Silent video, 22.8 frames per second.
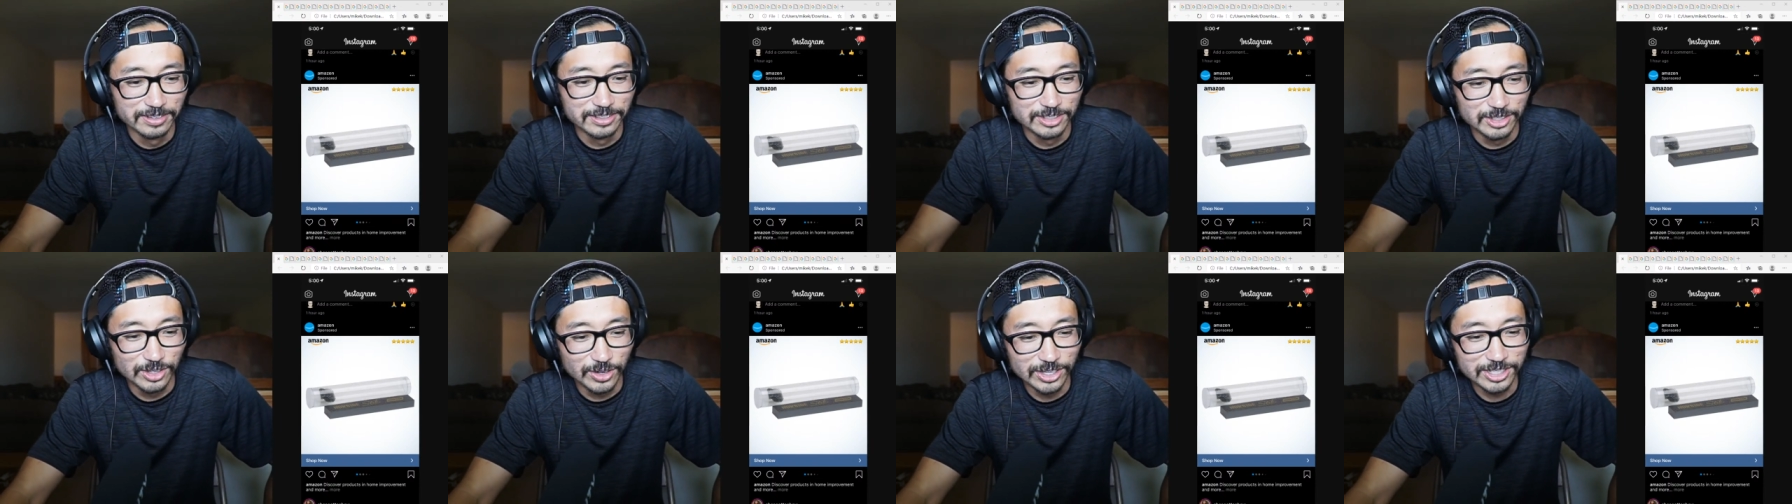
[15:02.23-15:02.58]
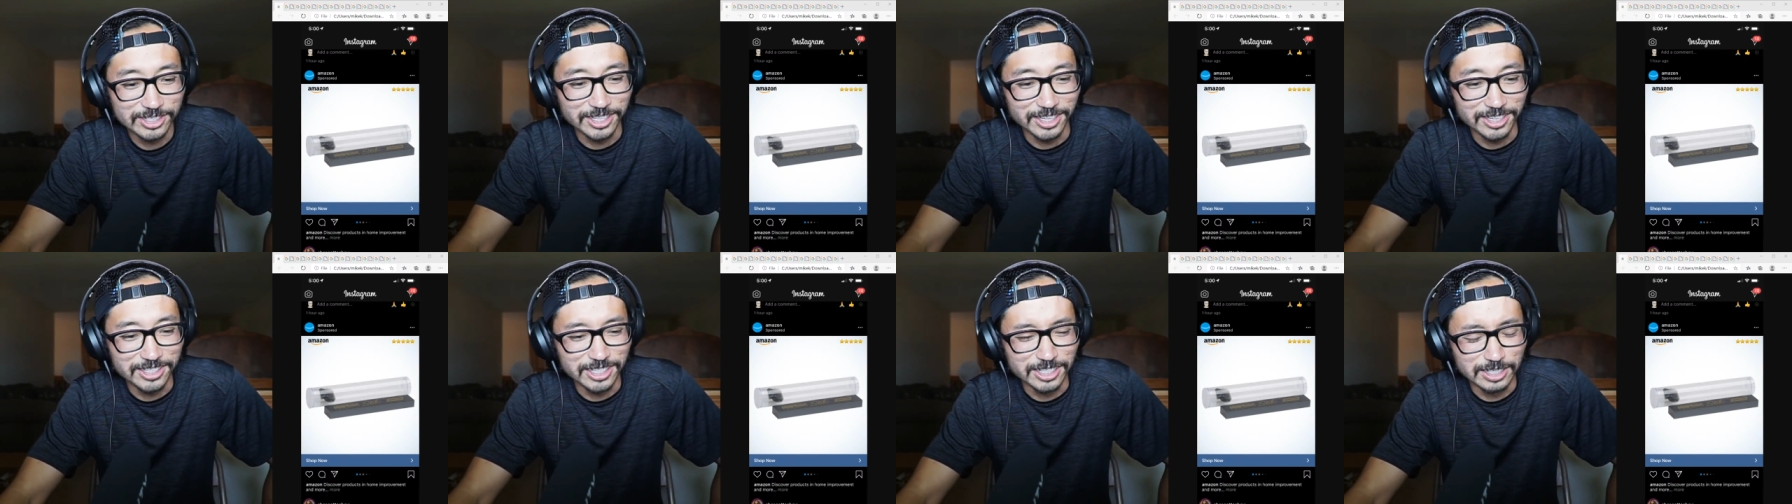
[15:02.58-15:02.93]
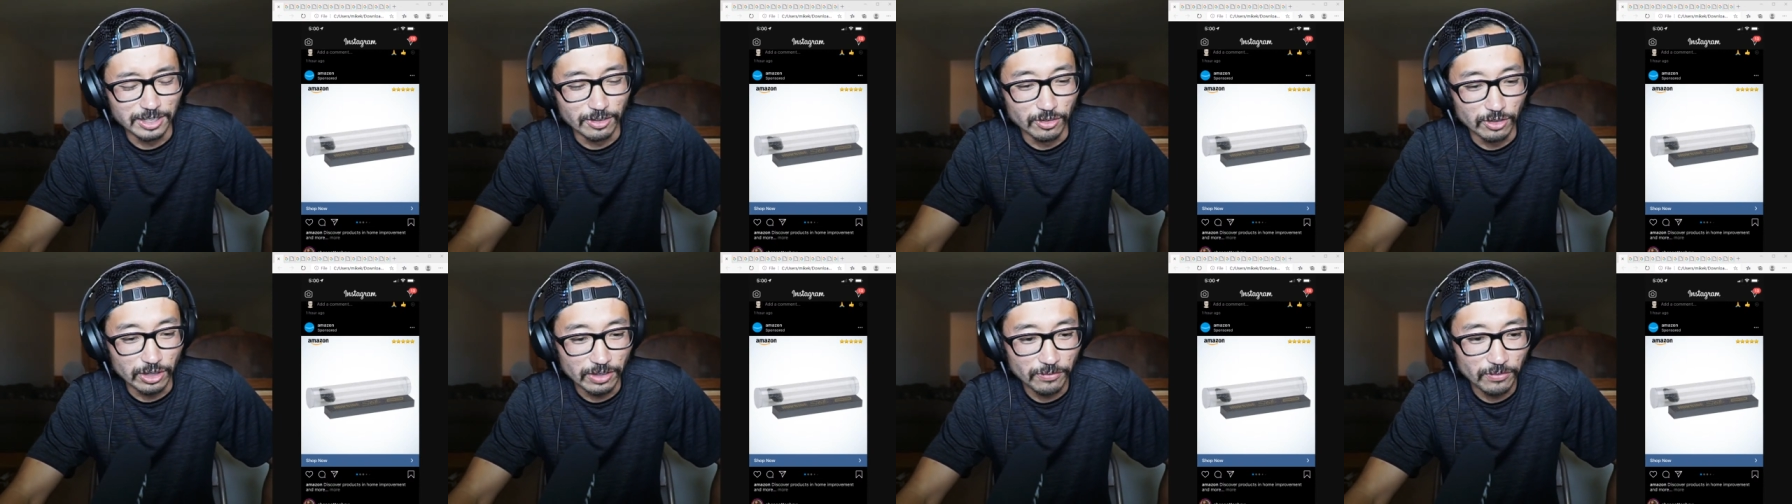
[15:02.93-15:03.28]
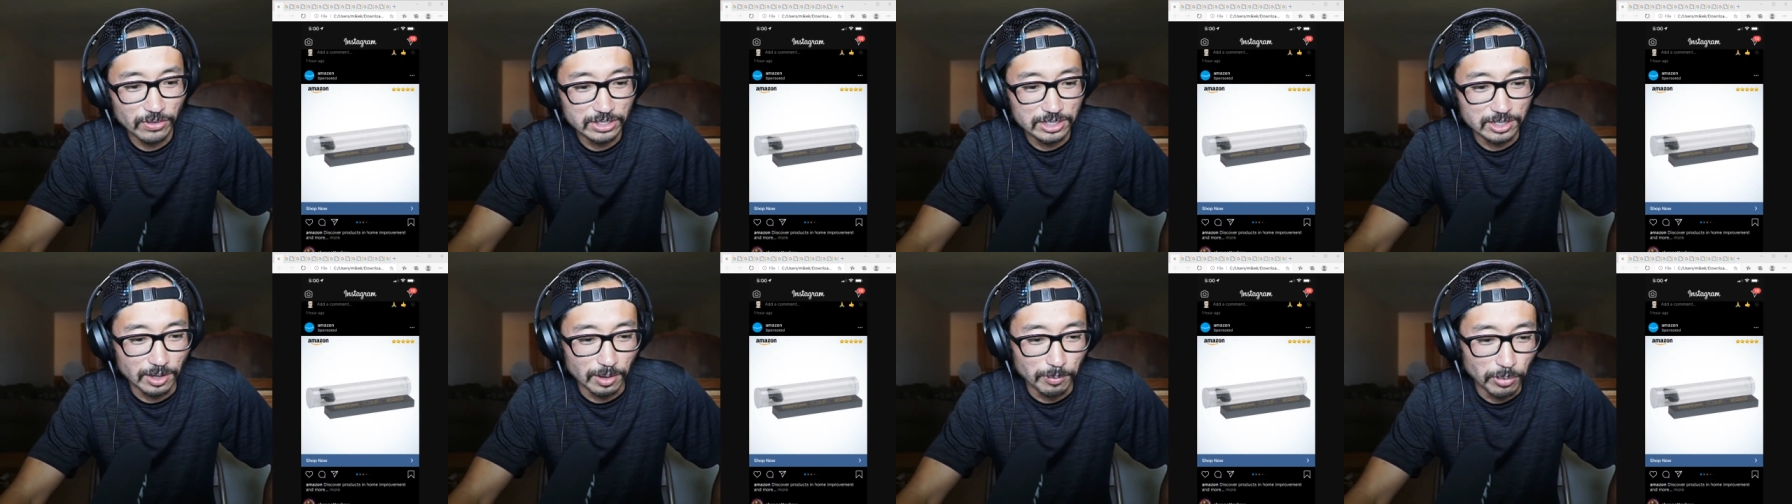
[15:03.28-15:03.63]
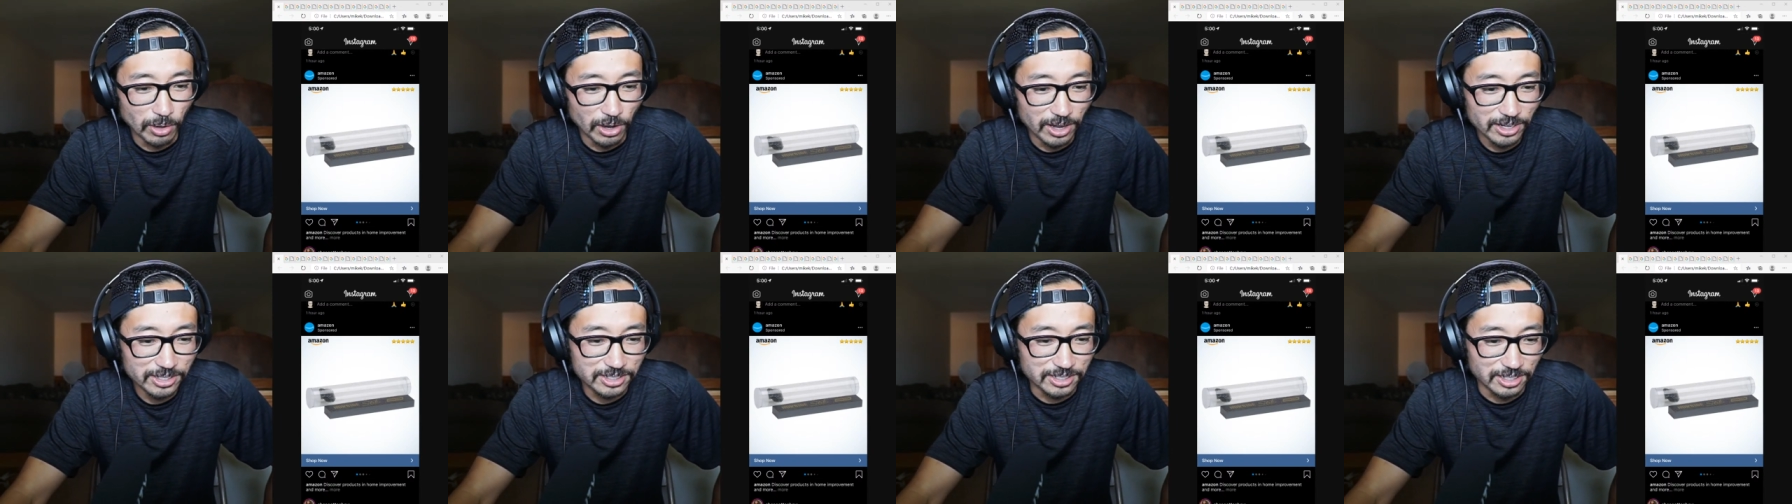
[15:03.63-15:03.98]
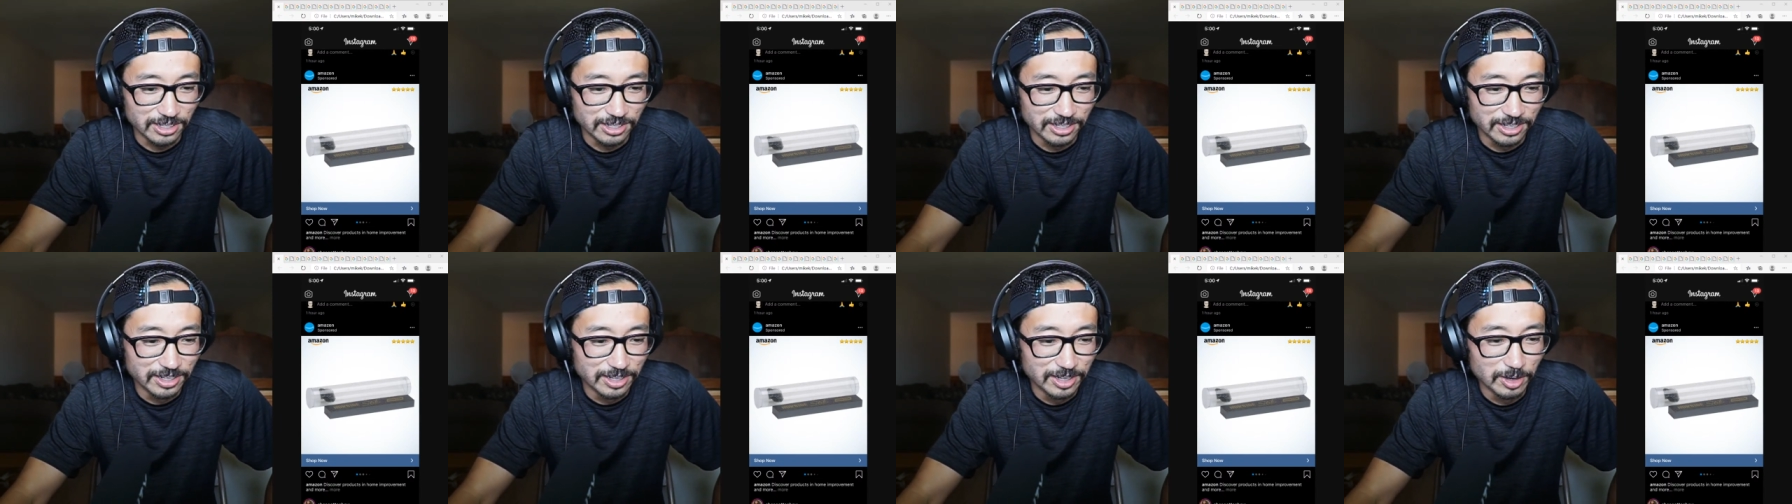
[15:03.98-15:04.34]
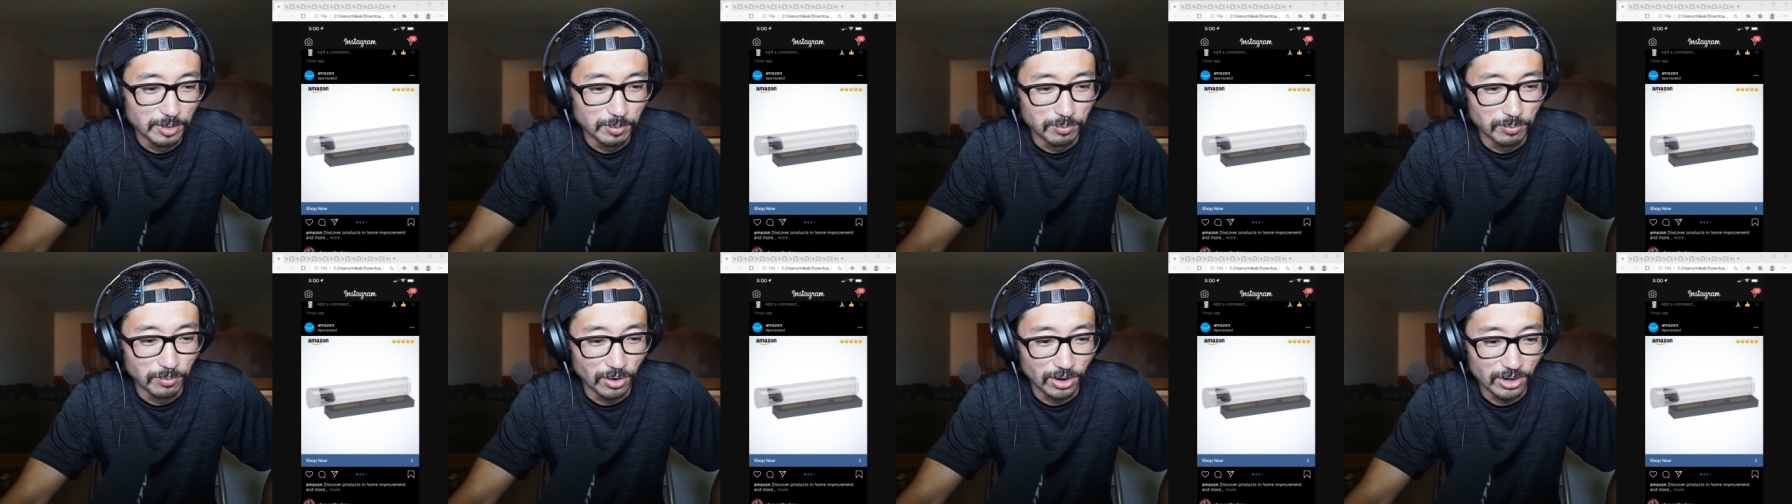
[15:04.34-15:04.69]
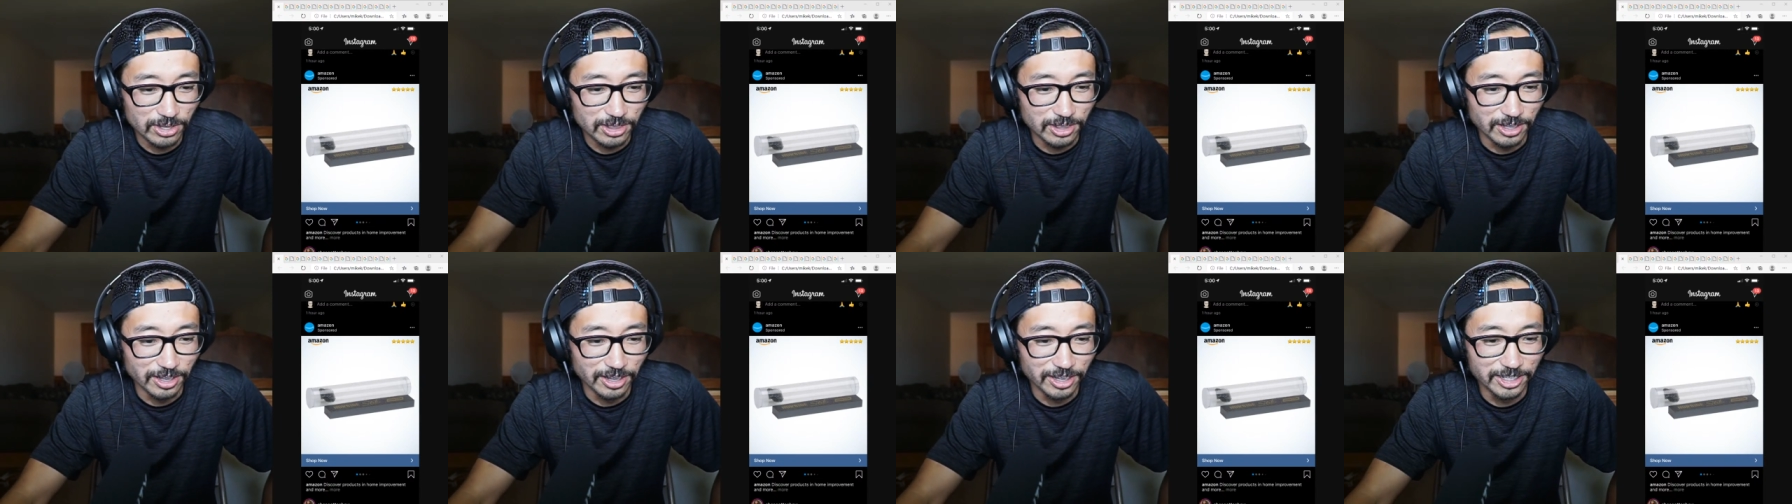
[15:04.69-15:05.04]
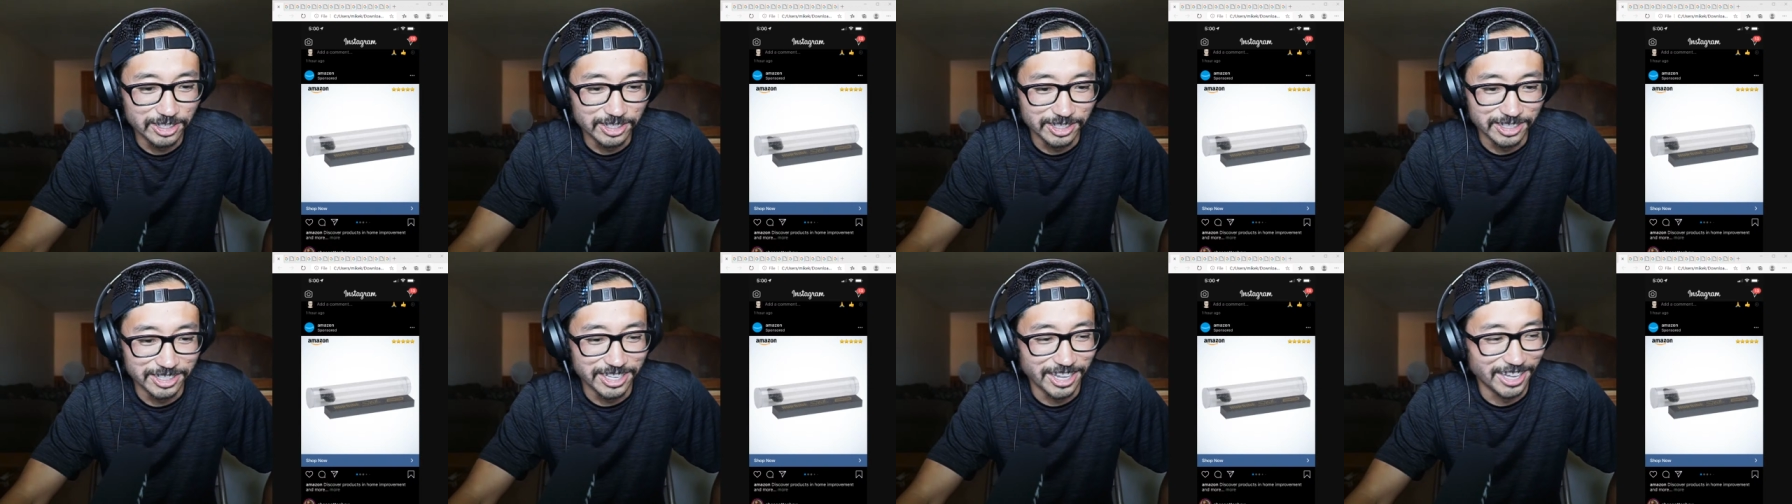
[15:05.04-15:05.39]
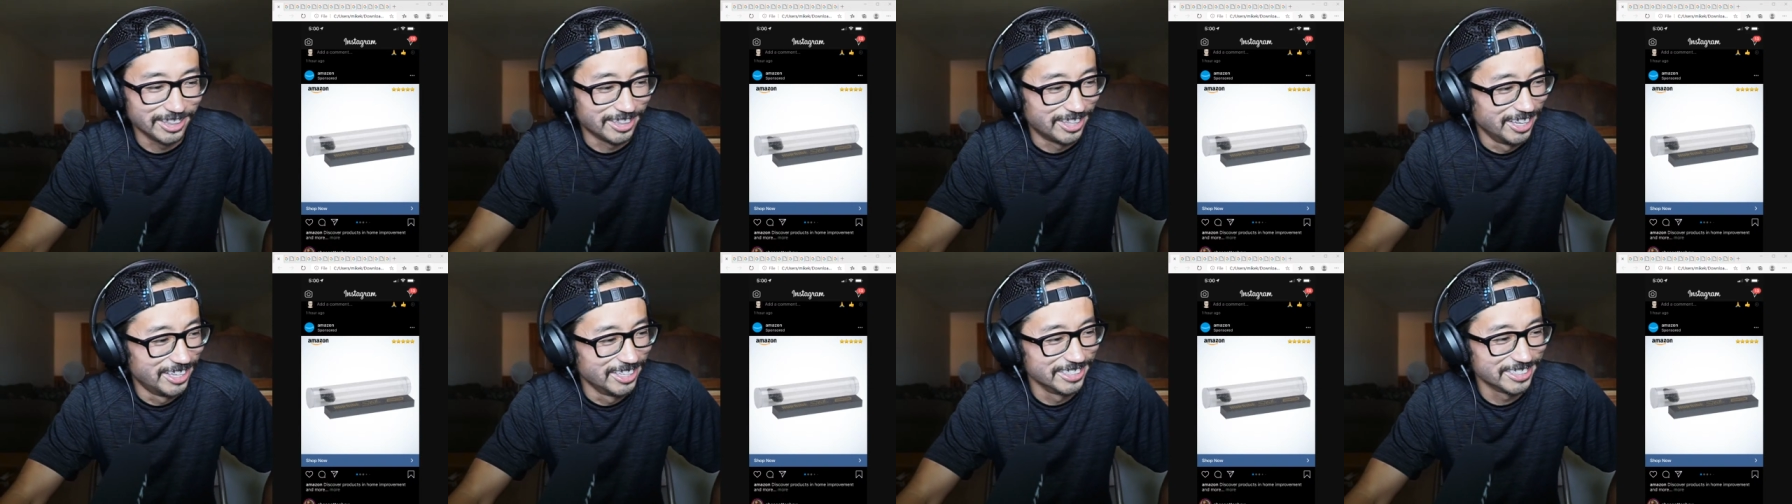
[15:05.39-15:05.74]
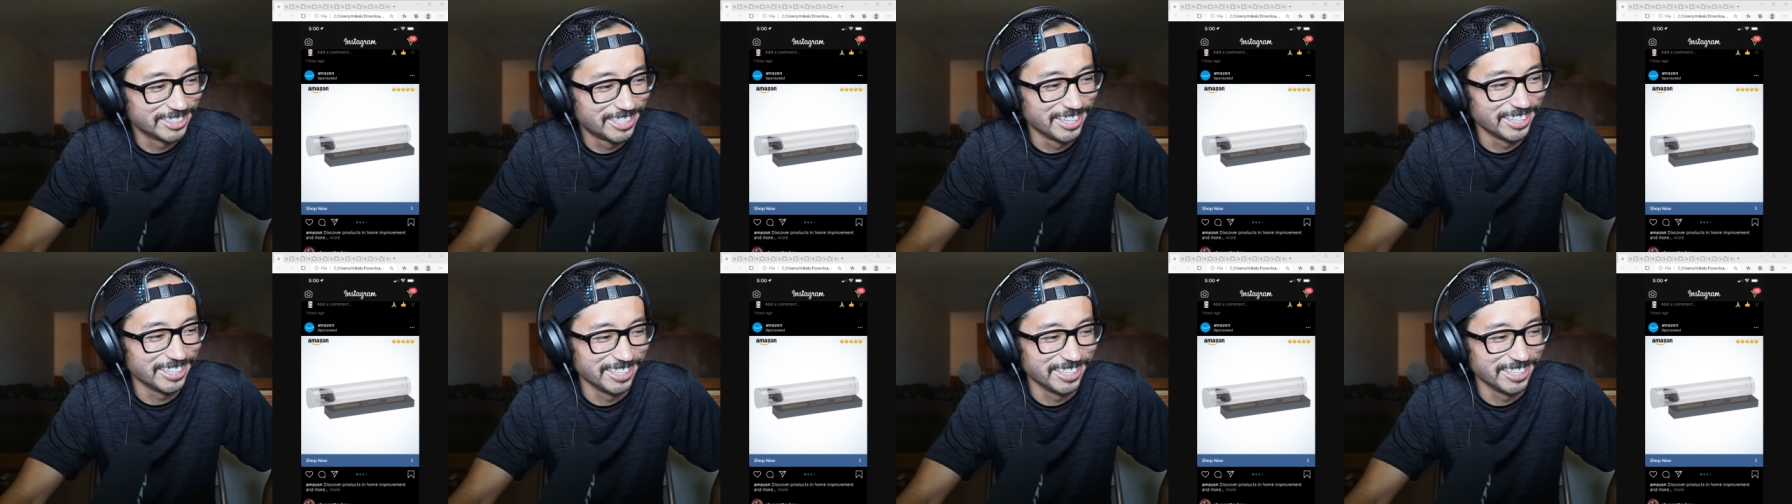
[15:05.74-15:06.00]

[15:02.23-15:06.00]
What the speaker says: Chris Dyke says, if it's a Boston, Martha should get this.